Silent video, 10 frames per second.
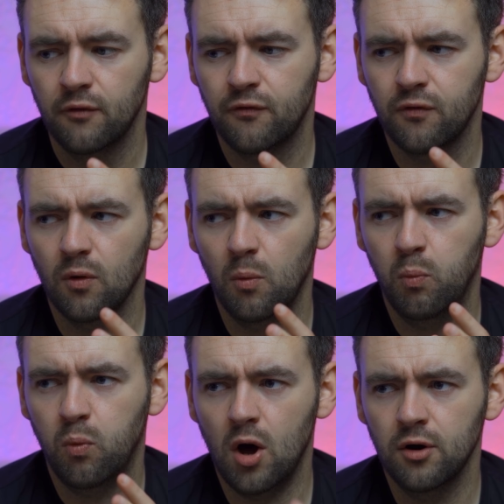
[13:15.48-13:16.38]
for a
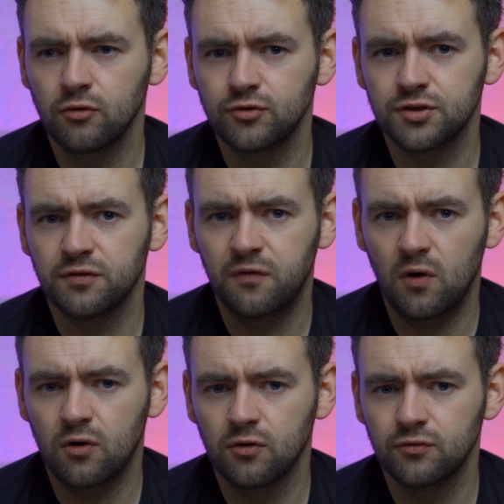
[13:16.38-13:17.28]
100 to
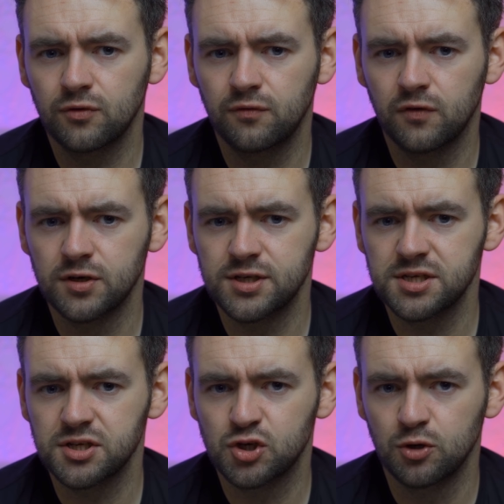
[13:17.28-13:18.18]
400
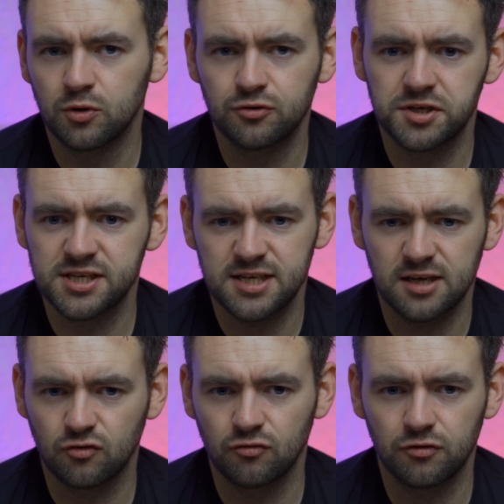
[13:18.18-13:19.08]
versus a 200 to
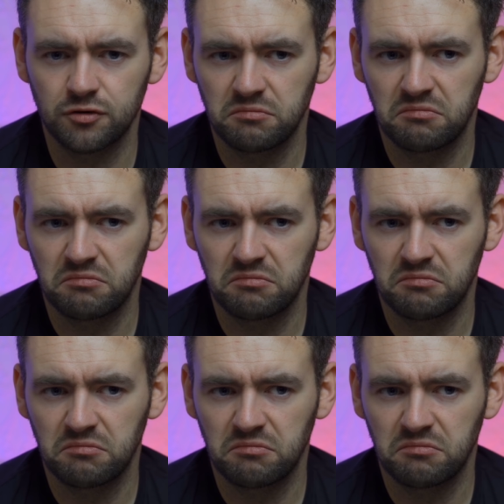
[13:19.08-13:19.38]
600.